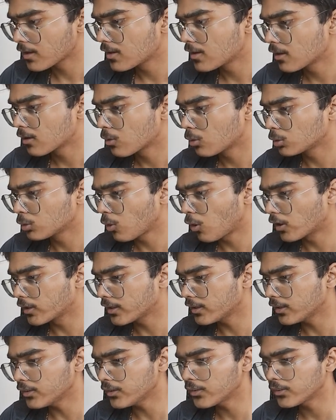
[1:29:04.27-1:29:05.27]
Go to
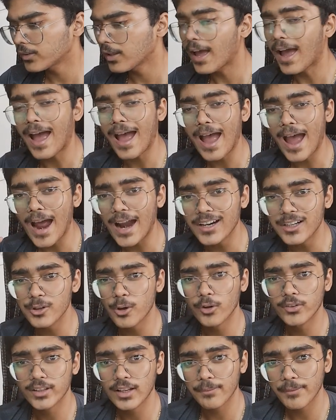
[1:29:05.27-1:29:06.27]
audience, add
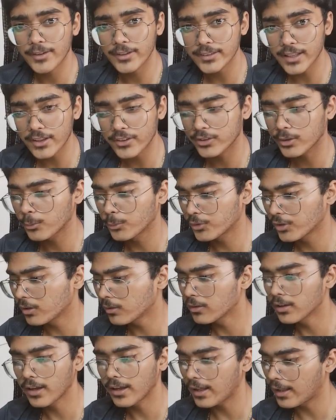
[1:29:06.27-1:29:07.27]
yourself as a test user,
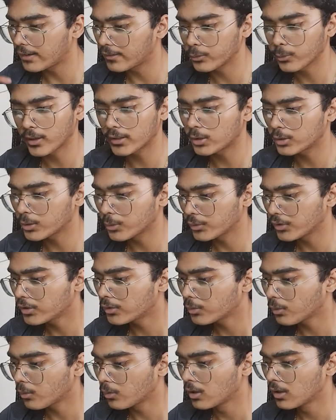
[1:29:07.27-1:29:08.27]
else you cannot use it.
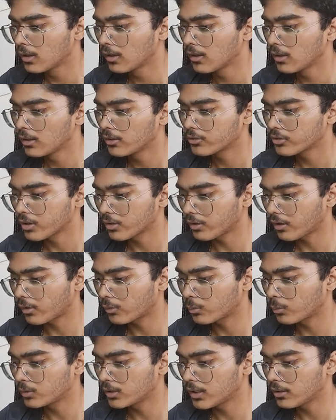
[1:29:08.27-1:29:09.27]
So Shirasaj
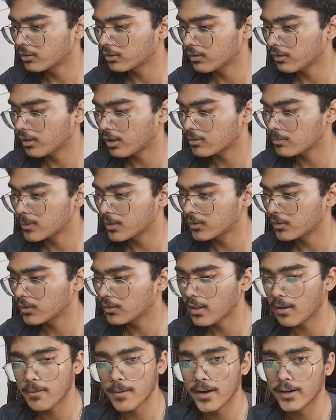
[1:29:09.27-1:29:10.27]
Sony and Shirasaj Business,
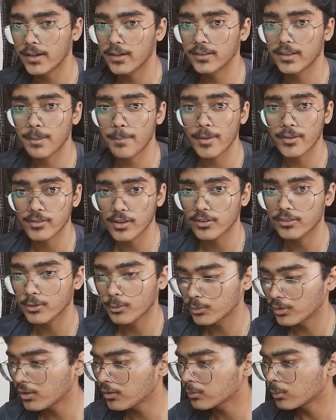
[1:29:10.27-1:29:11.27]
I've added them as test
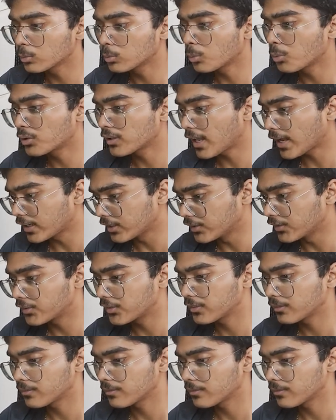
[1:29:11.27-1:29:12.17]
users. Go to clients.